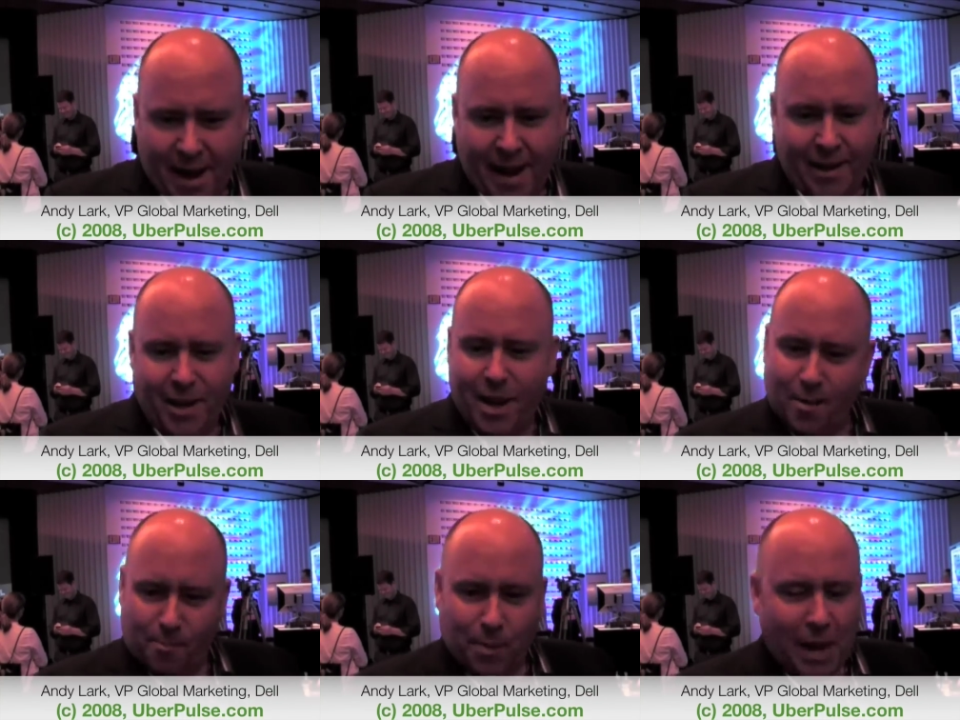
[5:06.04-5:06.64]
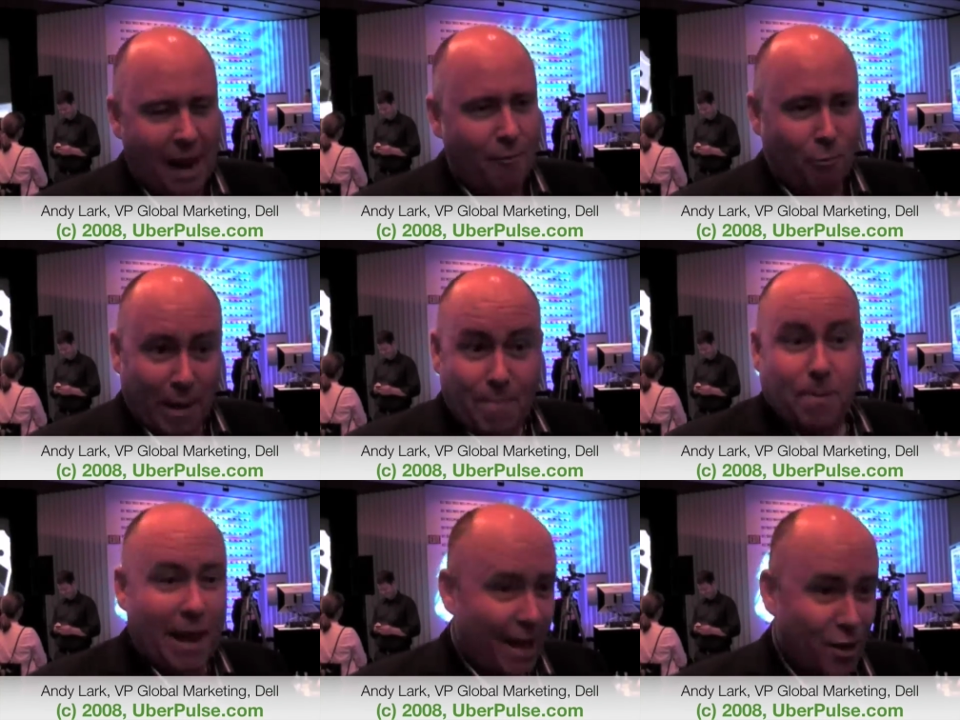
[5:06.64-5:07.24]
and you hit
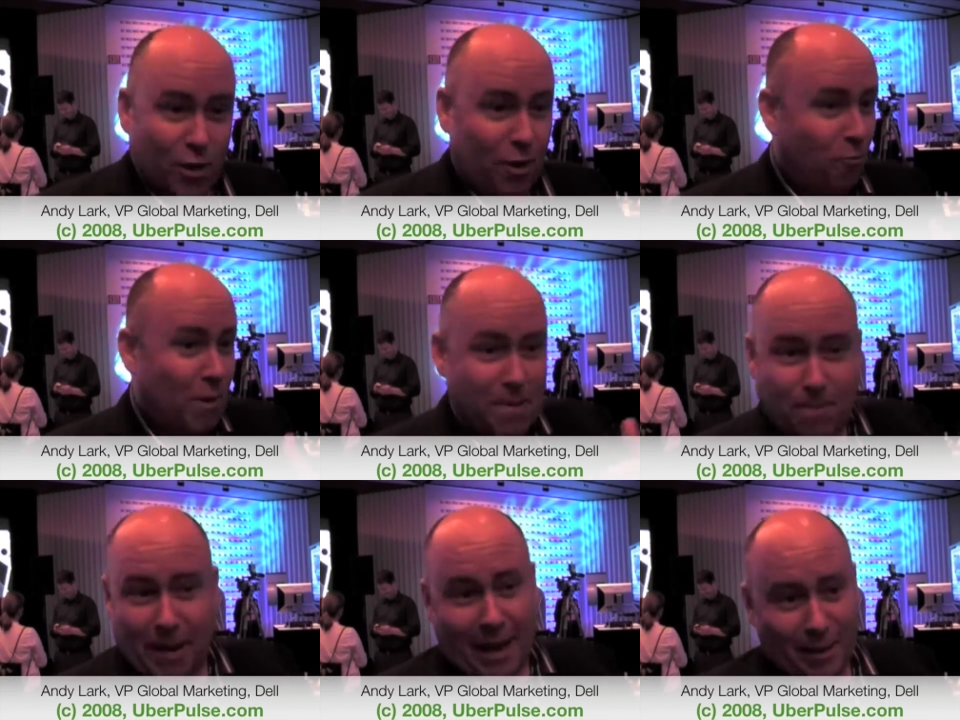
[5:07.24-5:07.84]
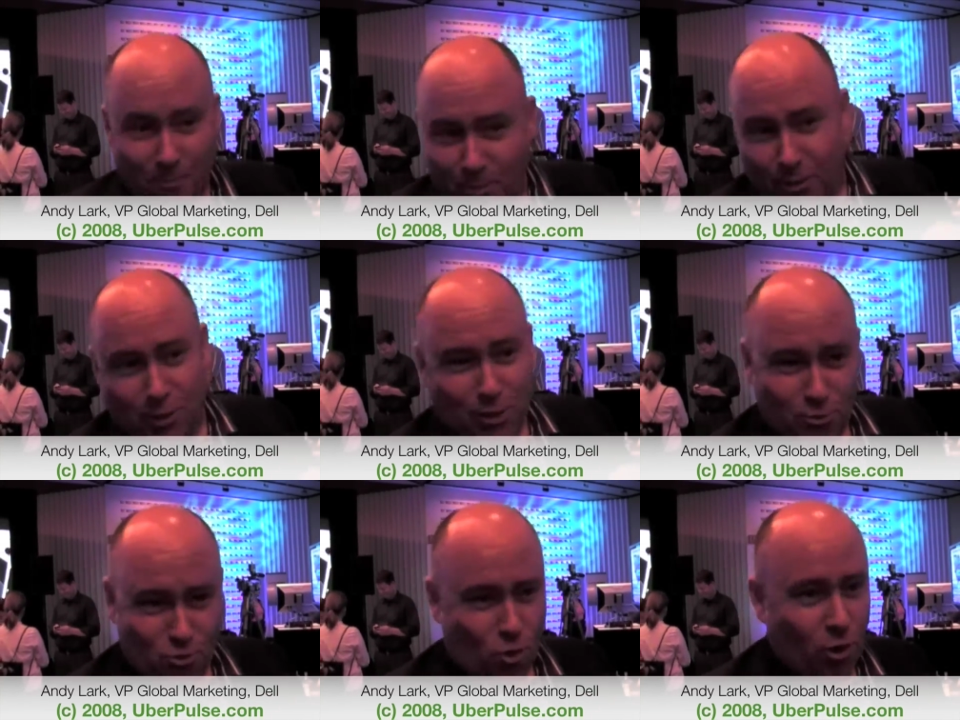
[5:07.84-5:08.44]
replay, you can replay the
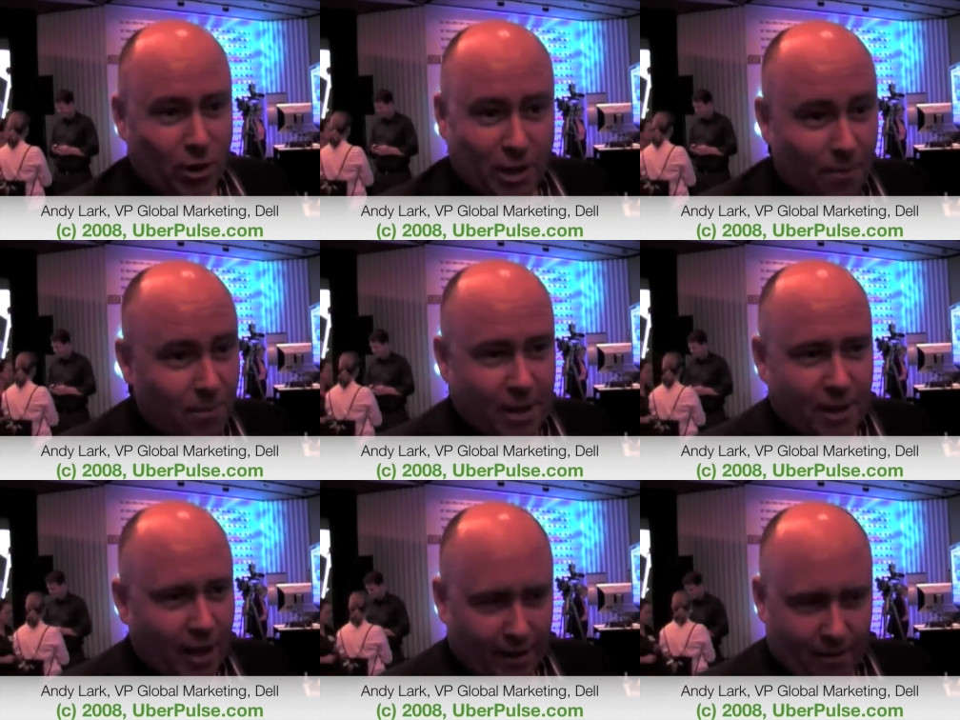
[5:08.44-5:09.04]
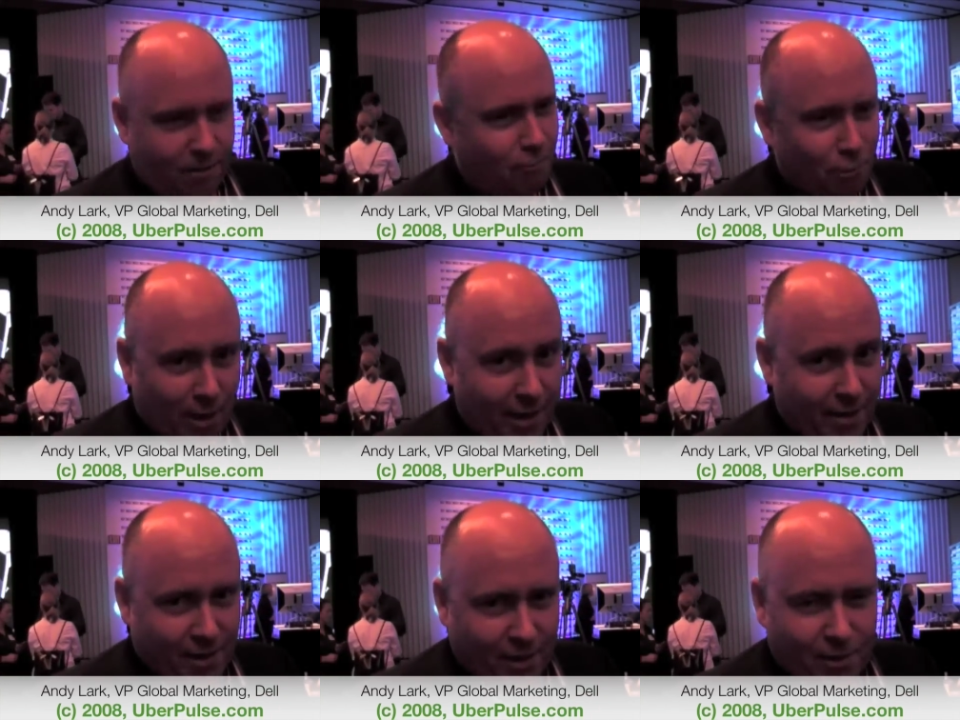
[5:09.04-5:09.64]
person drawing them. They're like
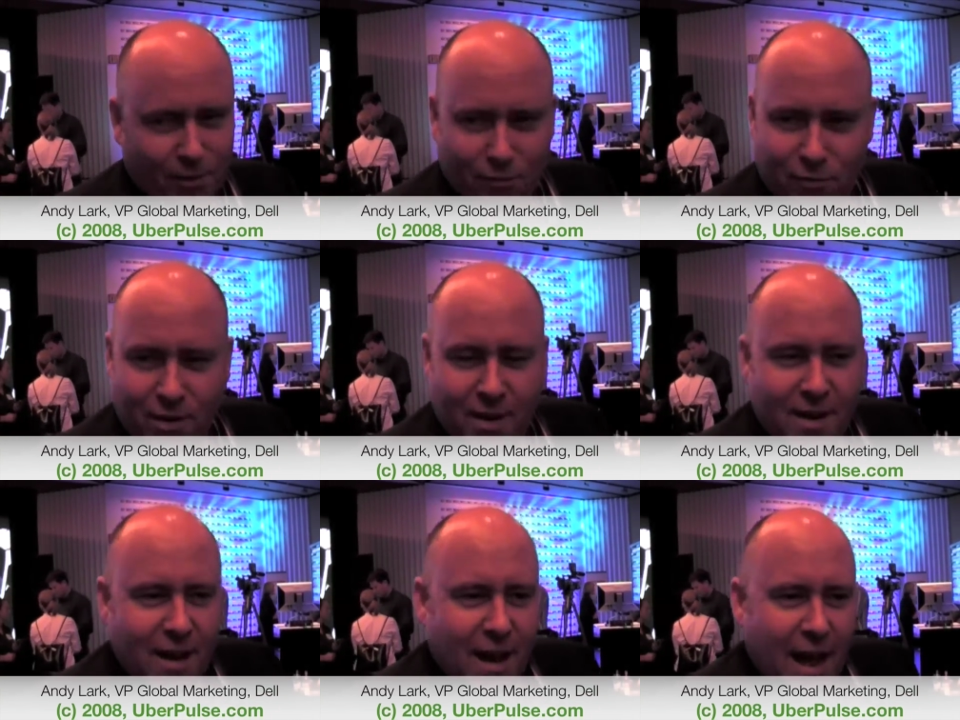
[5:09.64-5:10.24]
really addictive.